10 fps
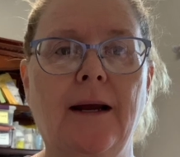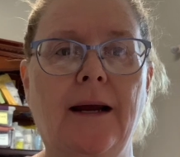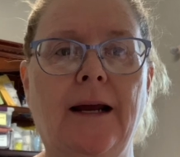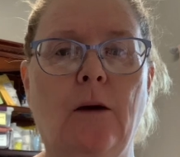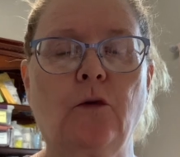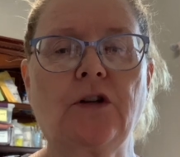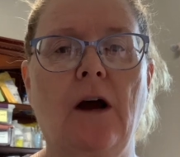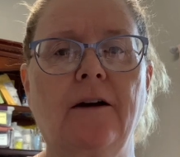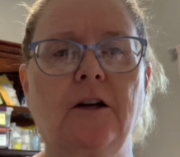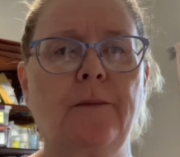And we're
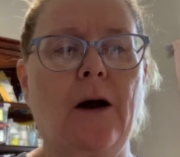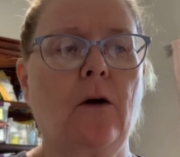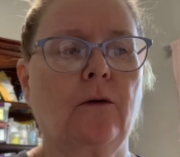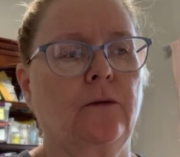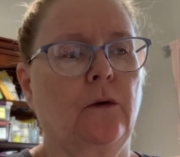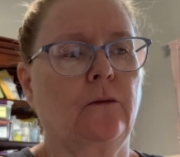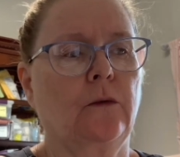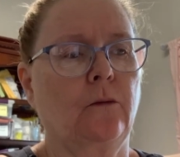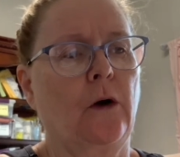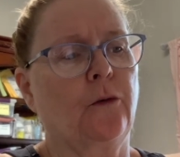talking about
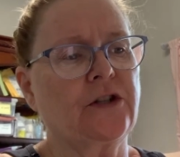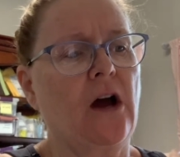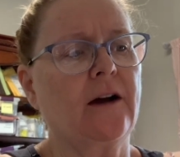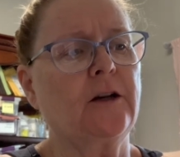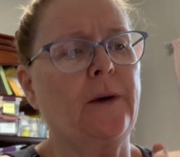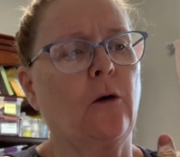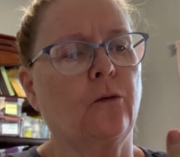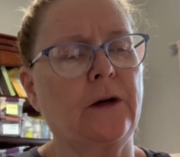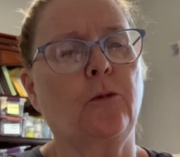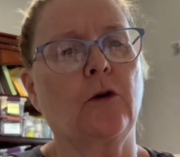
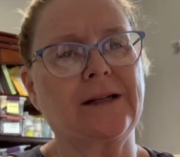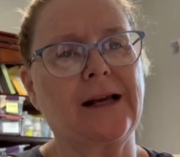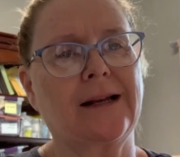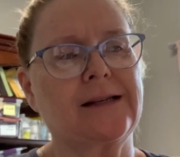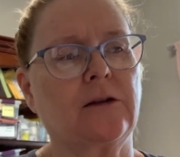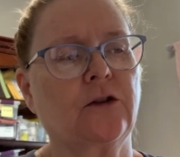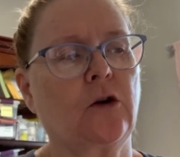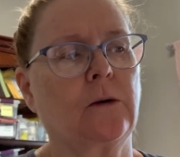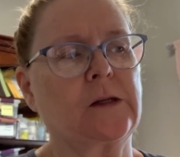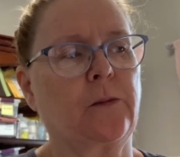reborns and
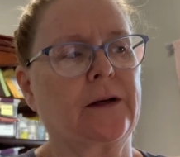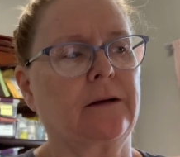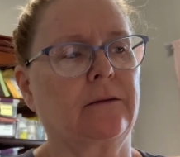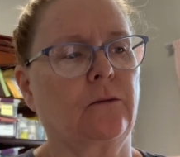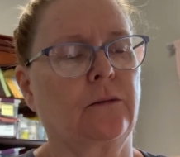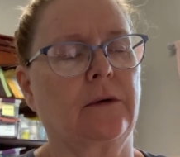silicones, but